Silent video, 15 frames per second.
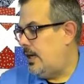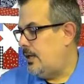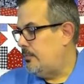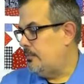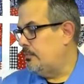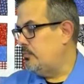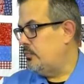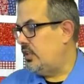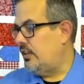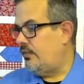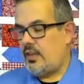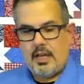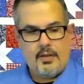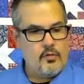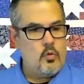
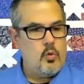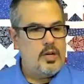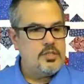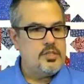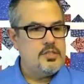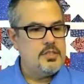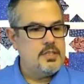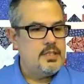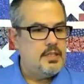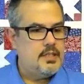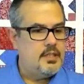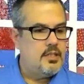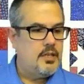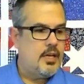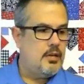But if you have questions at
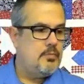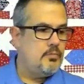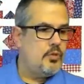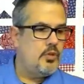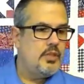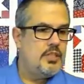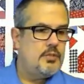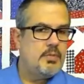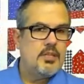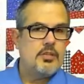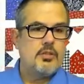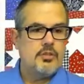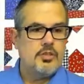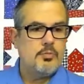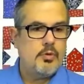any time, please
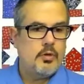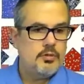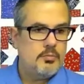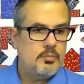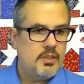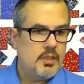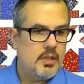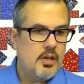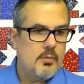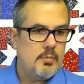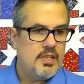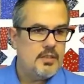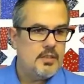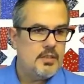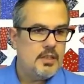make sure that you post them in the
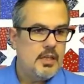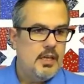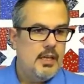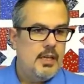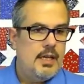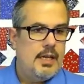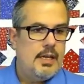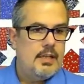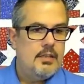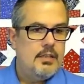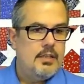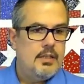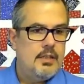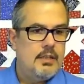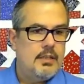comments.
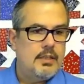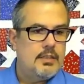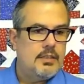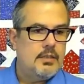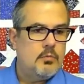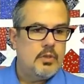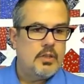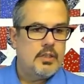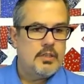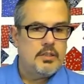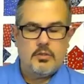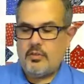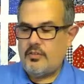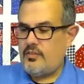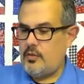And like I said, we're going
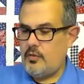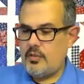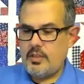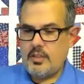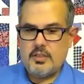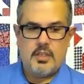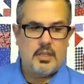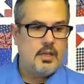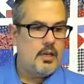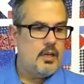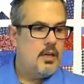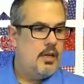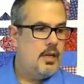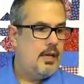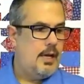to do a few things
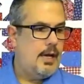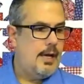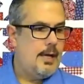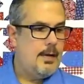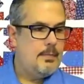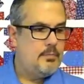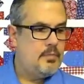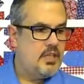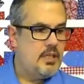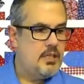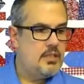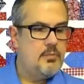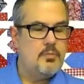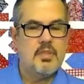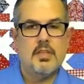here,
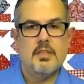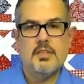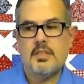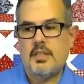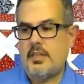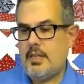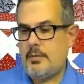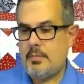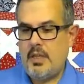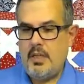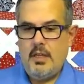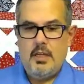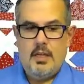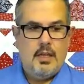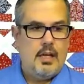getting some things set up
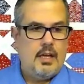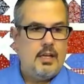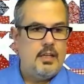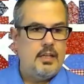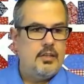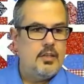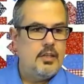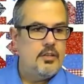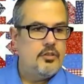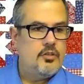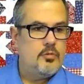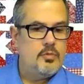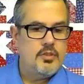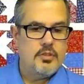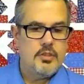in the
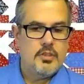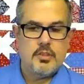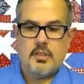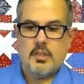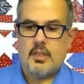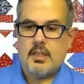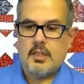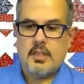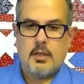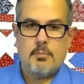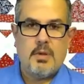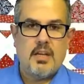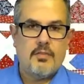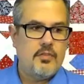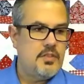interim. So just
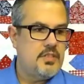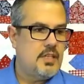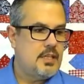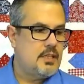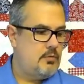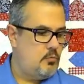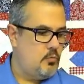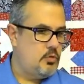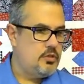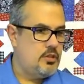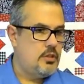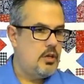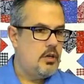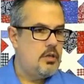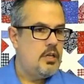kick back for a second and we'll
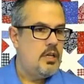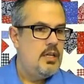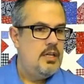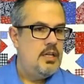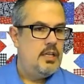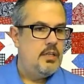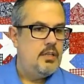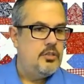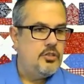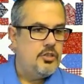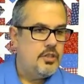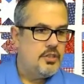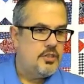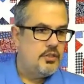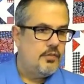start in
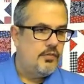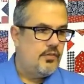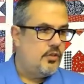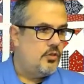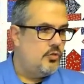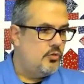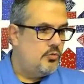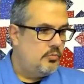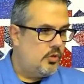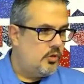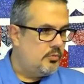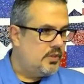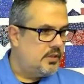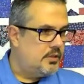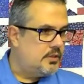just a few
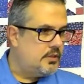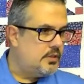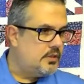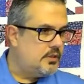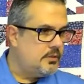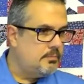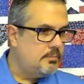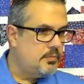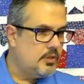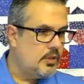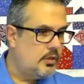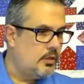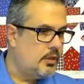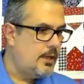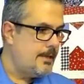moments.
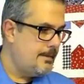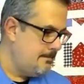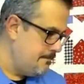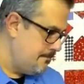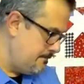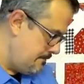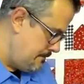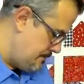All right.